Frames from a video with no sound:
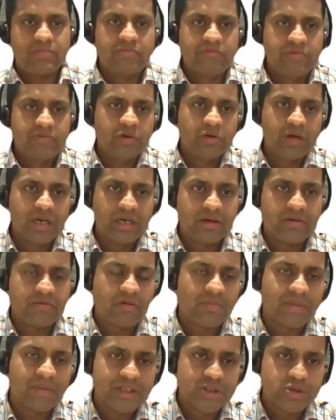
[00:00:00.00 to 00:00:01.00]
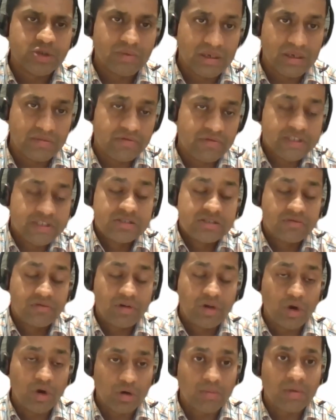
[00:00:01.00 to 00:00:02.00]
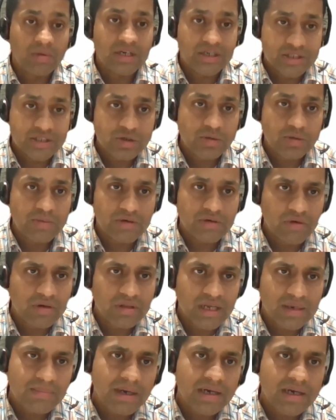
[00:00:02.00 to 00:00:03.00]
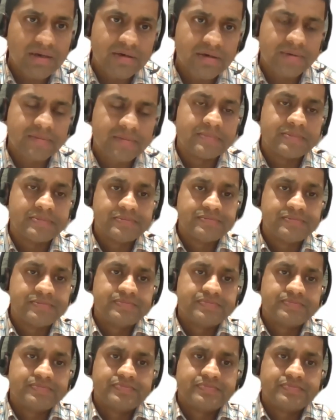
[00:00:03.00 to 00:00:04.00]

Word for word: you get it from the instrument which is a fully automated instrument for that matter mm.